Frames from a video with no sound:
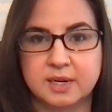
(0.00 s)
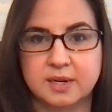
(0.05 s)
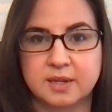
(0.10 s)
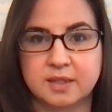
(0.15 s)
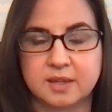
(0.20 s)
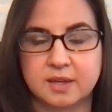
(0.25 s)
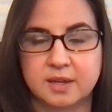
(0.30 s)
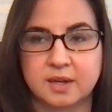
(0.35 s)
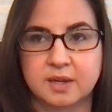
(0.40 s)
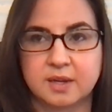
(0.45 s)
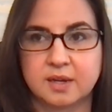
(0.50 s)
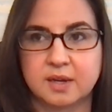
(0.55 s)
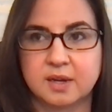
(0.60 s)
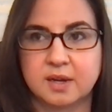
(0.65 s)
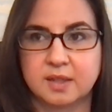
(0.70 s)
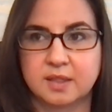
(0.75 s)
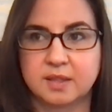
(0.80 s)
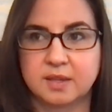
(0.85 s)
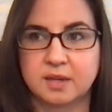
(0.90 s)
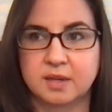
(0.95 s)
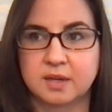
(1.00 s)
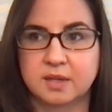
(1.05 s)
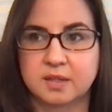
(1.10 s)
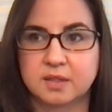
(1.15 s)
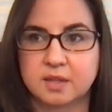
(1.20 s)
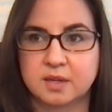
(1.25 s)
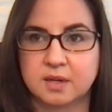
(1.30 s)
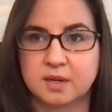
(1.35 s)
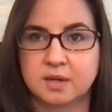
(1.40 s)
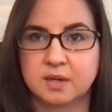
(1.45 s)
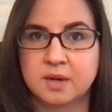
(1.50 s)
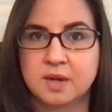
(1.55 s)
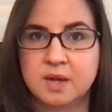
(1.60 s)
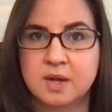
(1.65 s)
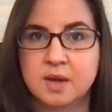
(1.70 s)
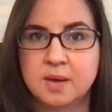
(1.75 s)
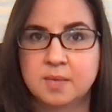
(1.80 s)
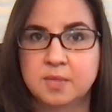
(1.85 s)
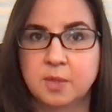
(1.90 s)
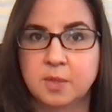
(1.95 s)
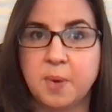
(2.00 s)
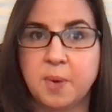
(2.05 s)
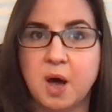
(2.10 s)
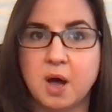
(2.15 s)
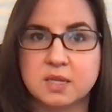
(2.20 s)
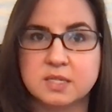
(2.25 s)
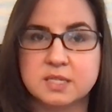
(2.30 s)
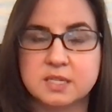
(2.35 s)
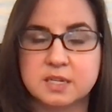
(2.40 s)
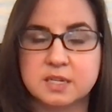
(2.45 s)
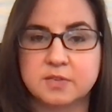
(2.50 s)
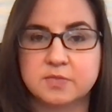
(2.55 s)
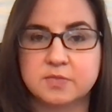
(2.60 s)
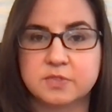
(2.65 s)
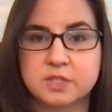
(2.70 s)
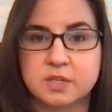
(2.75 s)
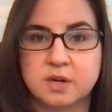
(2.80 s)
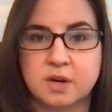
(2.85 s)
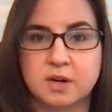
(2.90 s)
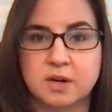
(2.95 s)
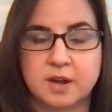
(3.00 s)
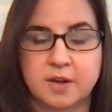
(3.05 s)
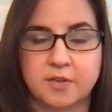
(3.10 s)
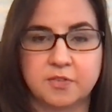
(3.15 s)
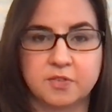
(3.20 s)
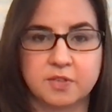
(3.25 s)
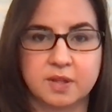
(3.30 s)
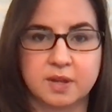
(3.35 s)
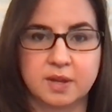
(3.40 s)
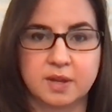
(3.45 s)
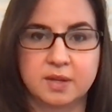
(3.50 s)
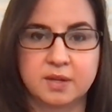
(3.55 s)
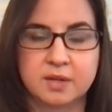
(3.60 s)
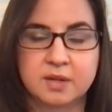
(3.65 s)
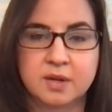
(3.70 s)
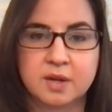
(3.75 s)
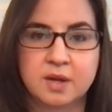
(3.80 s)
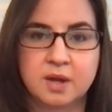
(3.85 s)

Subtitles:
I think the positives are definitely